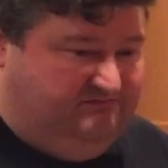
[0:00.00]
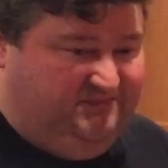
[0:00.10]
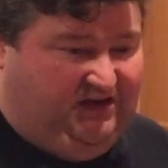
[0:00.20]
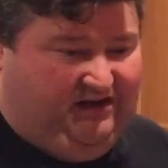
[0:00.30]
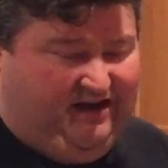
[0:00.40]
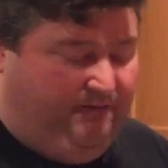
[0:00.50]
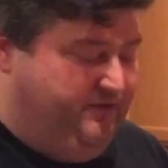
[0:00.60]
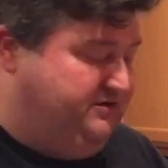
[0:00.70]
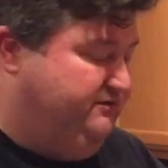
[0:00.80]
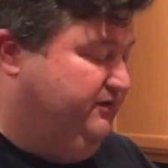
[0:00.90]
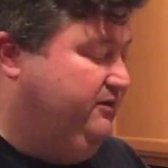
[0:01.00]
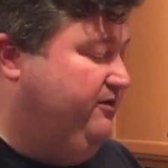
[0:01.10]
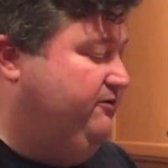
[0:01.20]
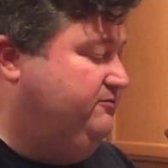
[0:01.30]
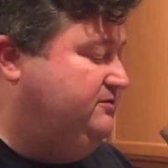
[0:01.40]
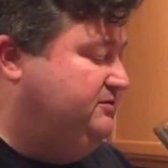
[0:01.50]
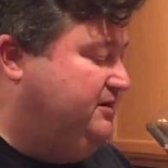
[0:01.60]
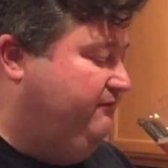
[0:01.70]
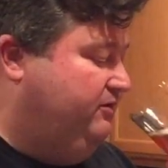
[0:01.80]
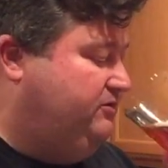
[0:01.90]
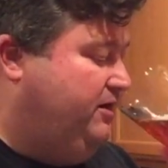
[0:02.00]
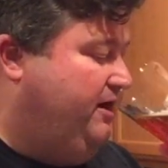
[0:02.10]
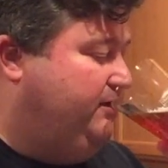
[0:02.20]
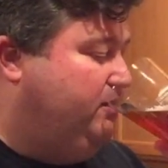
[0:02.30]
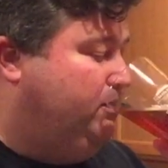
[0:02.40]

Not much of a nose. Let's give her a try.